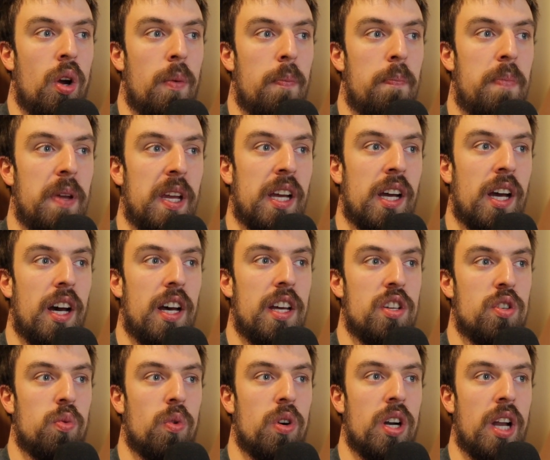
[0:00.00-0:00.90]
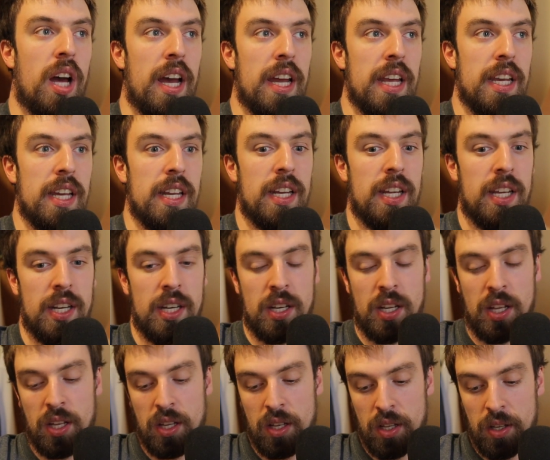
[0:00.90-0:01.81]
because we're not
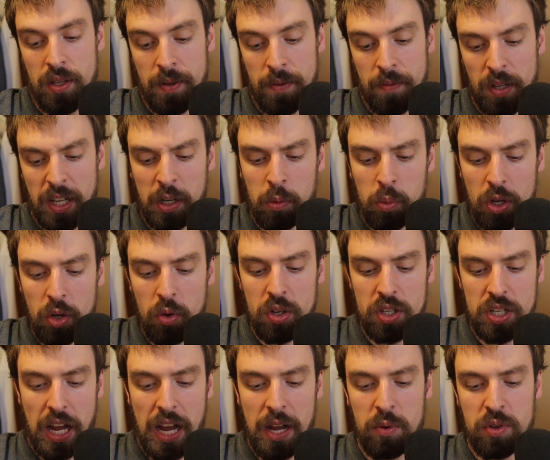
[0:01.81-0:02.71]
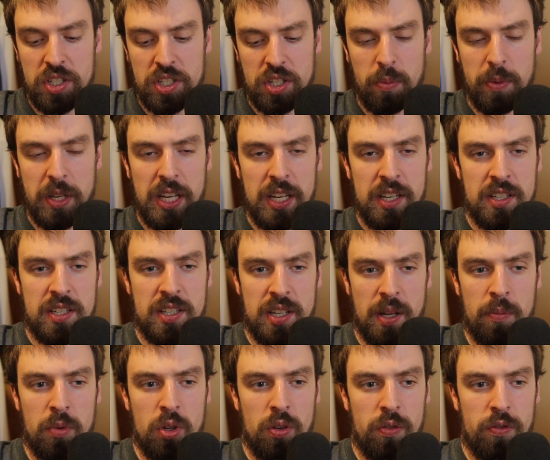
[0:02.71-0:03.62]
eating, like I would still be eating
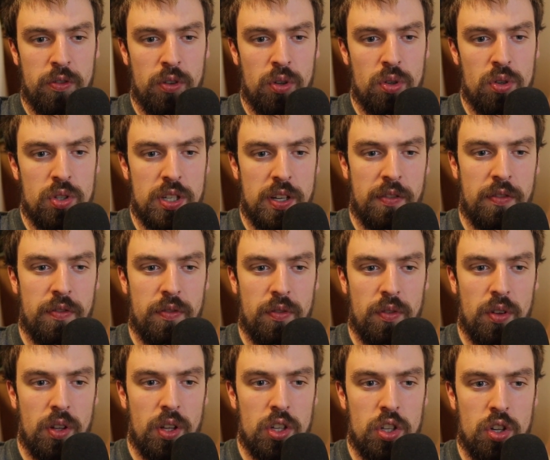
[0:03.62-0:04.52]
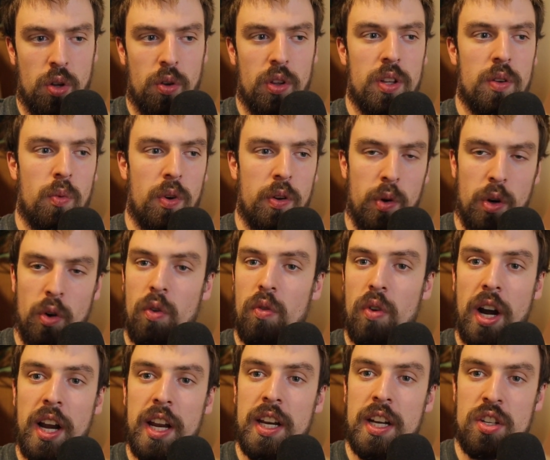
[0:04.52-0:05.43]
some new foods if, you know, that we were
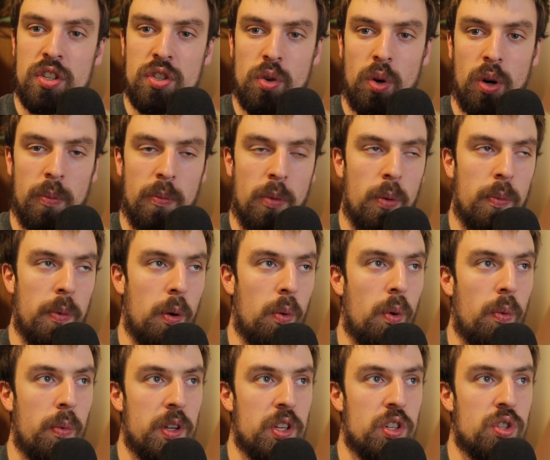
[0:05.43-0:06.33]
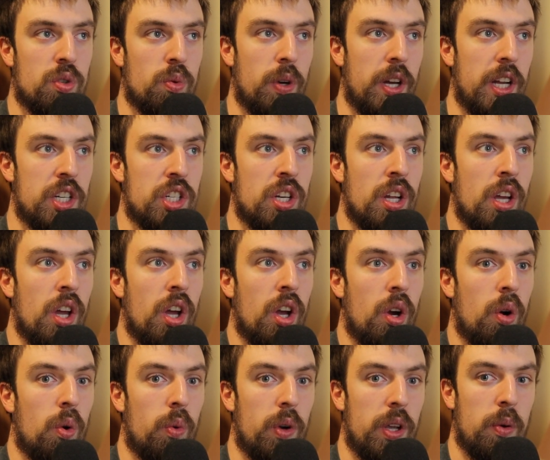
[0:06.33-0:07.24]
running as normal. But when we switched,
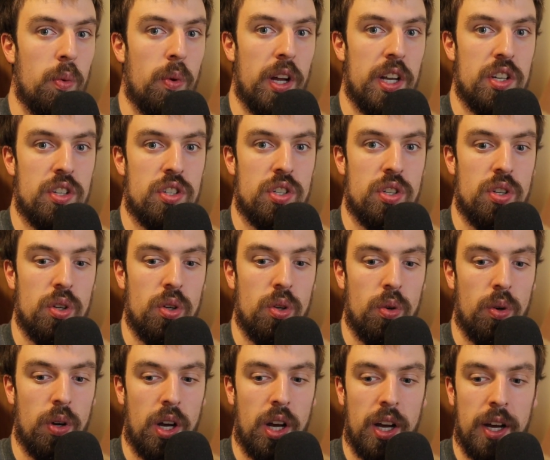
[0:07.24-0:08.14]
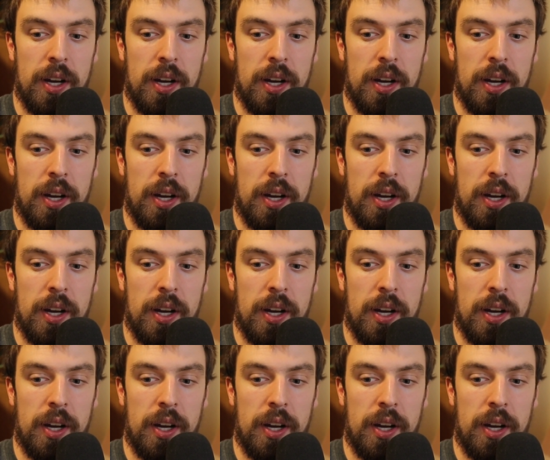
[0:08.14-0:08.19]
we went to